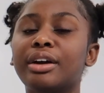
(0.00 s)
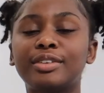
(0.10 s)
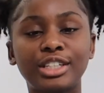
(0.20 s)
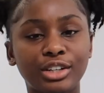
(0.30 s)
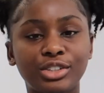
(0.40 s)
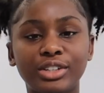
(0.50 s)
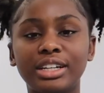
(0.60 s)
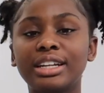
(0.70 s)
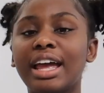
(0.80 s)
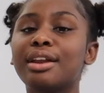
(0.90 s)
of
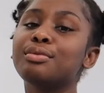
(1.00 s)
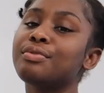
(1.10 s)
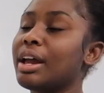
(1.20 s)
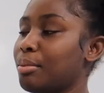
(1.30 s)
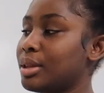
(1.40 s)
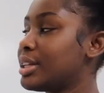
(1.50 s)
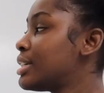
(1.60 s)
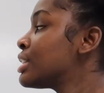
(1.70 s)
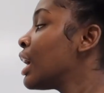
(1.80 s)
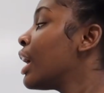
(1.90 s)
Children and
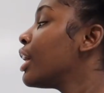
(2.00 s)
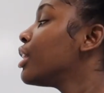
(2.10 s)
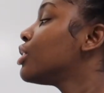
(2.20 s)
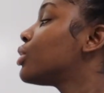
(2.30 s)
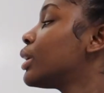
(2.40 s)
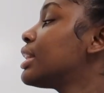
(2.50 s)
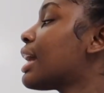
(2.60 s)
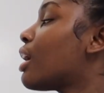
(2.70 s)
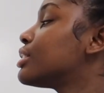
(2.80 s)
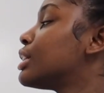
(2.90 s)
Families,
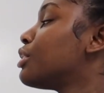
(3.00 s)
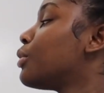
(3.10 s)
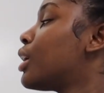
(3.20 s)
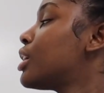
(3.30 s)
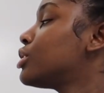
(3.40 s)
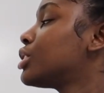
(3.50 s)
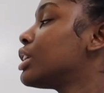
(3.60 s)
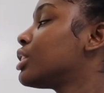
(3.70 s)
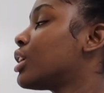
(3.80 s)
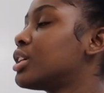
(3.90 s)

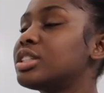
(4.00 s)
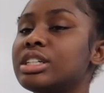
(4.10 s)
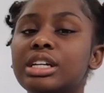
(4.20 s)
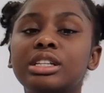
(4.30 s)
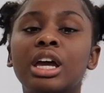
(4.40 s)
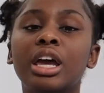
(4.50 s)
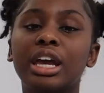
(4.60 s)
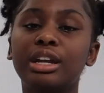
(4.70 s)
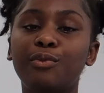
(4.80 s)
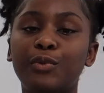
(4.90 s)
3,113
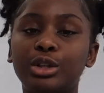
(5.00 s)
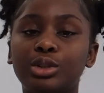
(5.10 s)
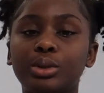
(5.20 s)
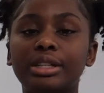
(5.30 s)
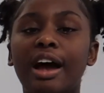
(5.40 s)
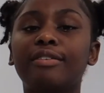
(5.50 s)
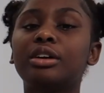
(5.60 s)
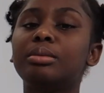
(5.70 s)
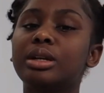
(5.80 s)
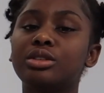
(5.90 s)
individuals have
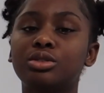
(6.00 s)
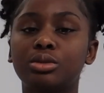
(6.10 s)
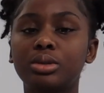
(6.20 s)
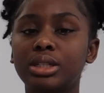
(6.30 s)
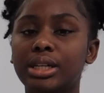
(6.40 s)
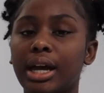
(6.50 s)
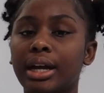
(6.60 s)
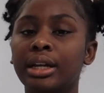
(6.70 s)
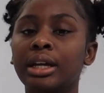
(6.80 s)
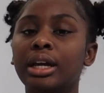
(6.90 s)
committed
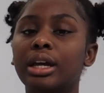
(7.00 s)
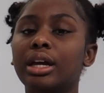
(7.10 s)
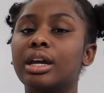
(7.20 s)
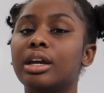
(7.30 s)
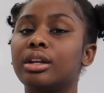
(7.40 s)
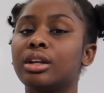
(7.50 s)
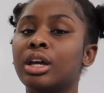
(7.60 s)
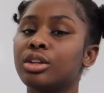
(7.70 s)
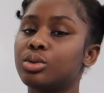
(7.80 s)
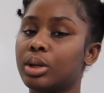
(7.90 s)
suicide in
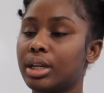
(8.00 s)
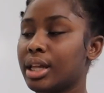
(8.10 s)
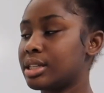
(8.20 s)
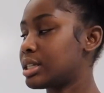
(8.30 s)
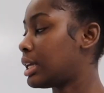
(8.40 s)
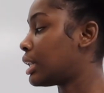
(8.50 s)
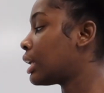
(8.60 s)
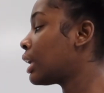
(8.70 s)
2019.